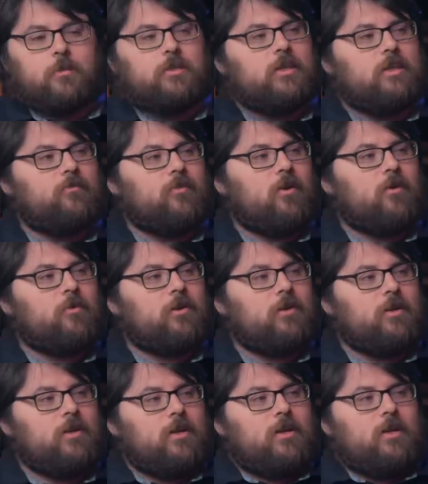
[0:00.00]
Mativo
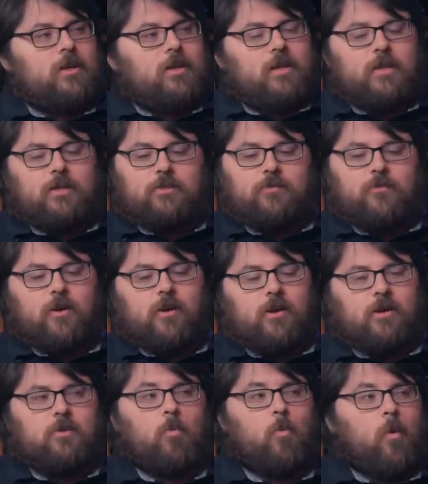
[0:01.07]
is a
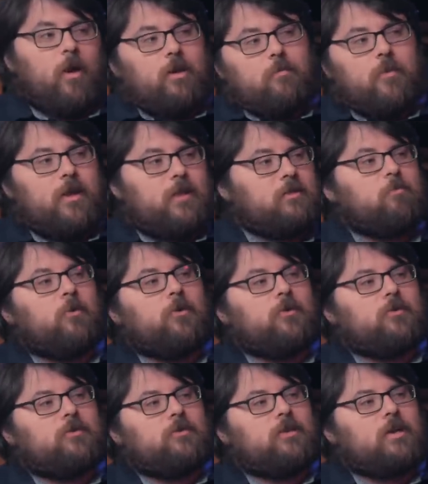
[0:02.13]
very white man's
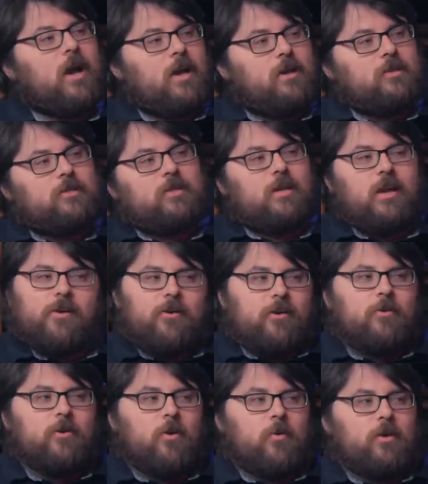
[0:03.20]
burden kind of
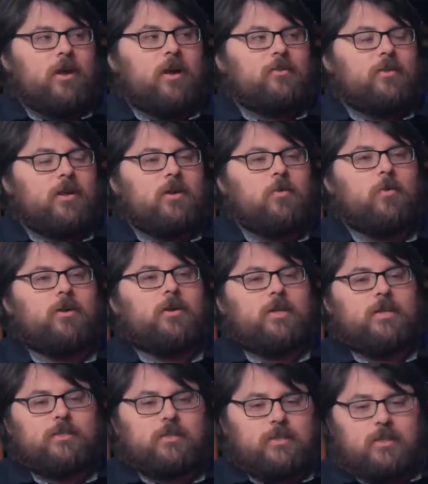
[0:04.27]
scenario going on there where
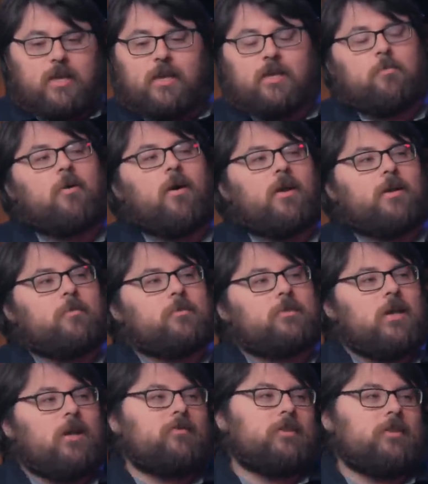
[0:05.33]
he's going to take it upon
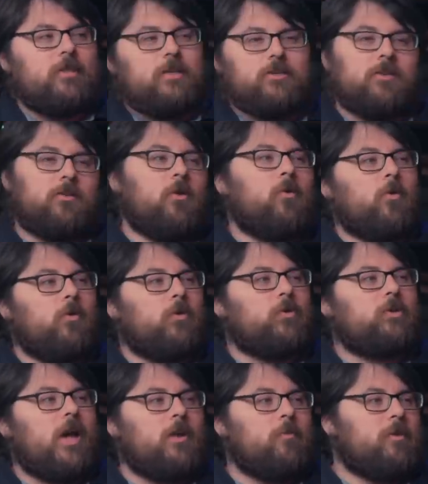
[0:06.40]
himself to teach the
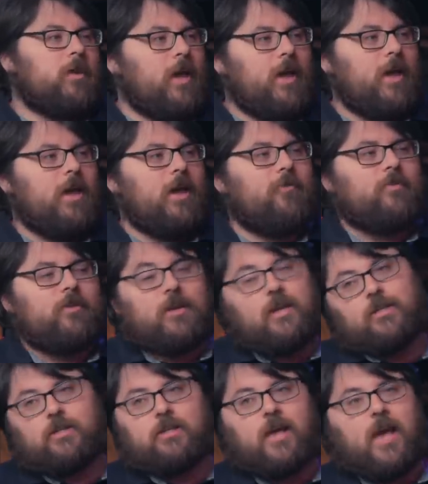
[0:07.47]
locals how to behave and
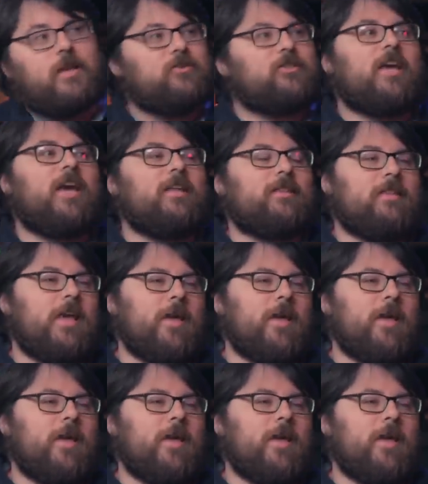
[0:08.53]
he's going to educate